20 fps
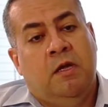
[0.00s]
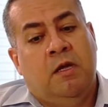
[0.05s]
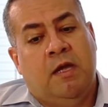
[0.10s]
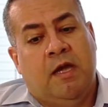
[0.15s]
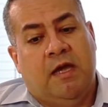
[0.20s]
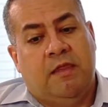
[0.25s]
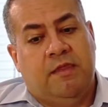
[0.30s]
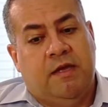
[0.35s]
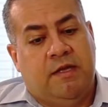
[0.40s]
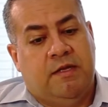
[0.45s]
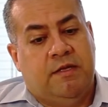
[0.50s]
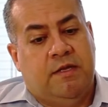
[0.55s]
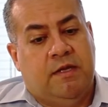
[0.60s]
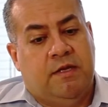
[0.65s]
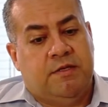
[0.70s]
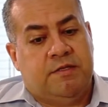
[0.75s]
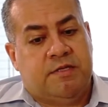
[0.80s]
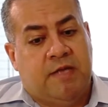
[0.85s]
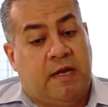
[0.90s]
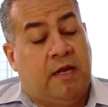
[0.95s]
And
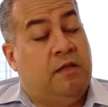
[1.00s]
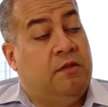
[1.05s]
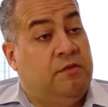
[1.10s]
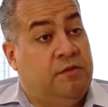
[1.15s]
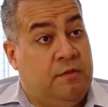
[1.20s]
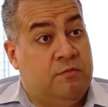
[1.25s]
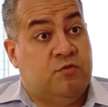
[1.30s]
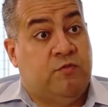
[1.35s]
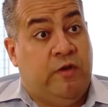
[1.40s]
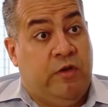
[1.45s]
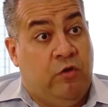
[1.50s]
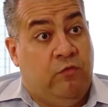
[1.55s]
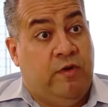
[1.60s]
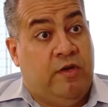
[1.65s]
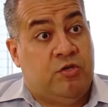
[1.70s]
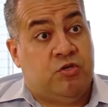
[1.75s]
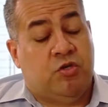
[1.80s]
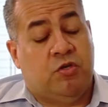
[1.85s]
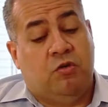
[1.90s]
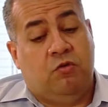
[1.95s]
then second, in terms of
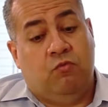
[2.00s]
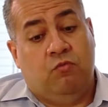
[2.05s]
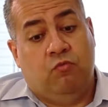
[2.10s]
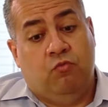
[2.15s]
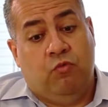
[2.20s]
innovation,